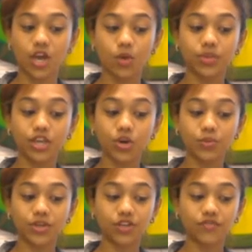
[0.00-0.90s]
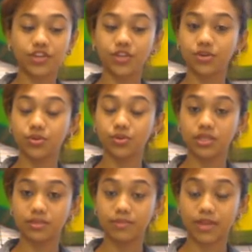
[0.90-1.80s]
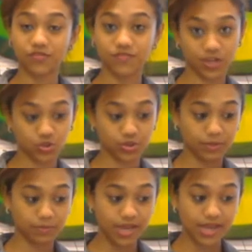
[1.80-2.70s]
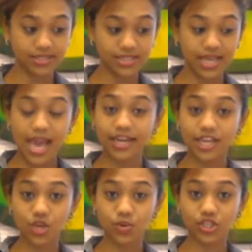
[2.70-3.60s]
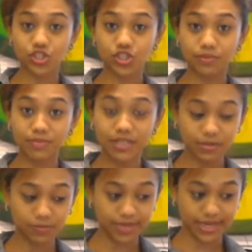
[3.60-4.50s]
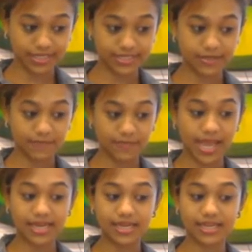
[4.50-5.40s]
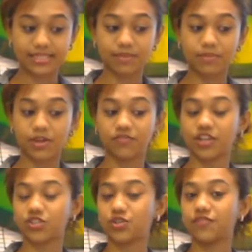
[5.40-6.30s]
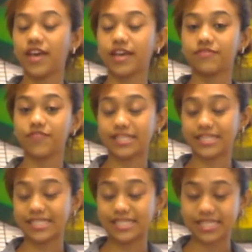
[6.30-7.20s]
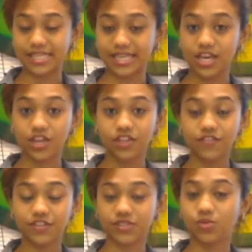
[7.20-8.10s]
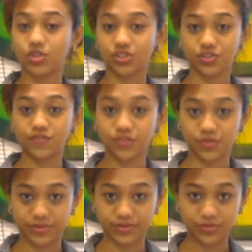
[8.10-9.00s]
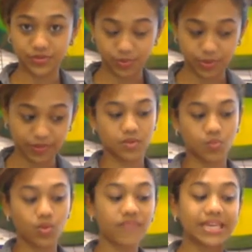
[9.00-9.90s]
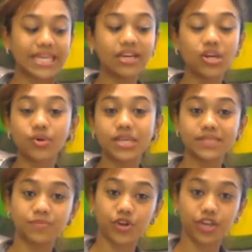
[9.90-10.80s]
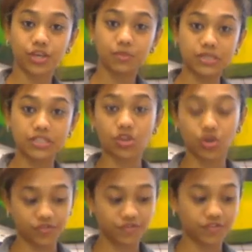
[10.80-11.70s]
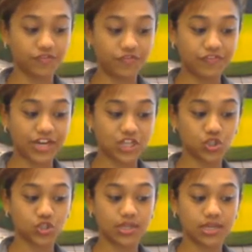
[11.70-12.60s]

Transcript: with the opening of a new noodle manufacturing plant and a UHT milk plant at Nestle manufacturing facility the first quarter of 2012. We have an increased procurement of fresh